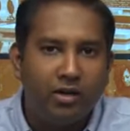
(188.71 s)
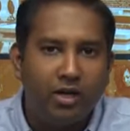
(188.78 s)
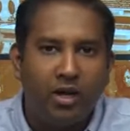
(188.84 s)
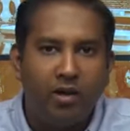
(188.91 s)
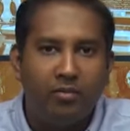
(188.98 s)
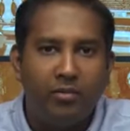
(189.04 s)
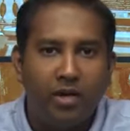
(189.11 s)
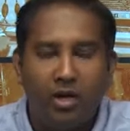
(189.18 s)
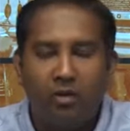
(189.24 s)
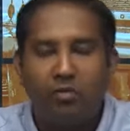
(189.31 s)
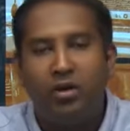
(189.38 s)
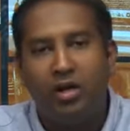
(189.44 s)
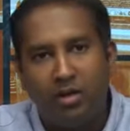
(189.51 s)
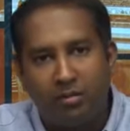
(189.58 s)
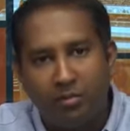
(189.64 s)
then I
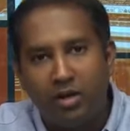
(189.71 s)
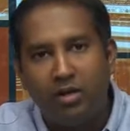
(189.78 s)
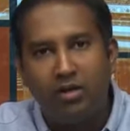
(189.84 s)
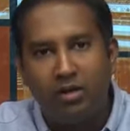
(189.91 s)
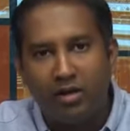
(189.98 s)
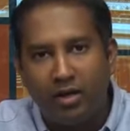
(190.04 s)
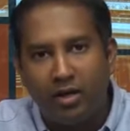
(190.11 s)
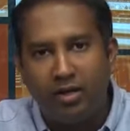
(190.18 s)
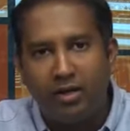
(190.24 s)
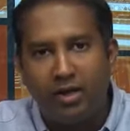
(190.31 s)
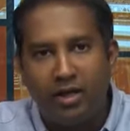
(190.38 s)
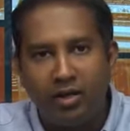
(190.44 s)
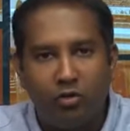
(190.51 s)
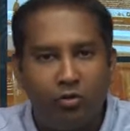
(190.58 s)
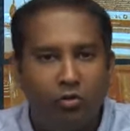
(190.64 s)
would recommend
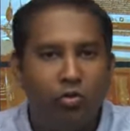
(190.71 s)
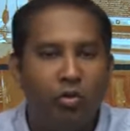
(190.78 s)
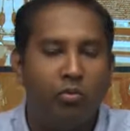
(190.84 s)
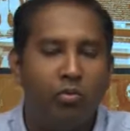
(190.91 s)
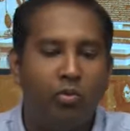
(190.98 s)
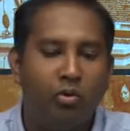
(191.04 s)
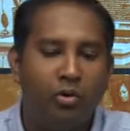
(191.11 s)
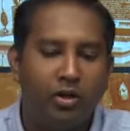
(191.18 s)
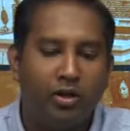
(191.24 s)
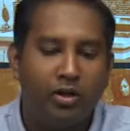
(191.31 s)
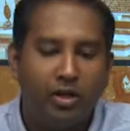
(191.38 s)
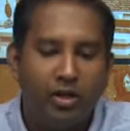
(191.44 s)
that you do a more